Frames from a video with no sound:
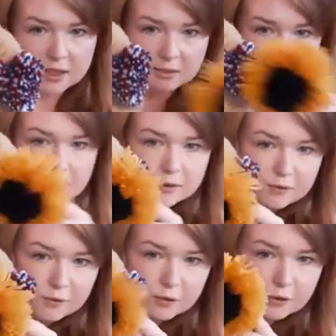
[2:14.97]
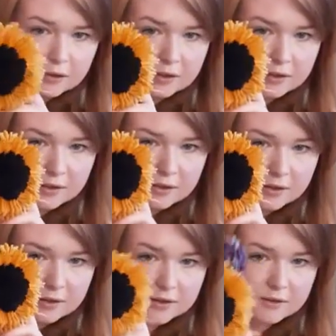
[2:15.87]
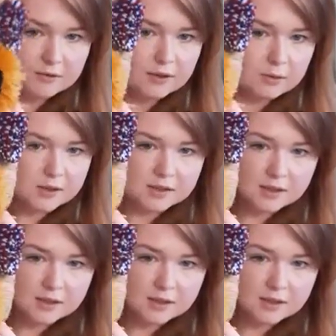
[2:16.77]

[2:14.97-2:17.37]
them out for the sunflowers,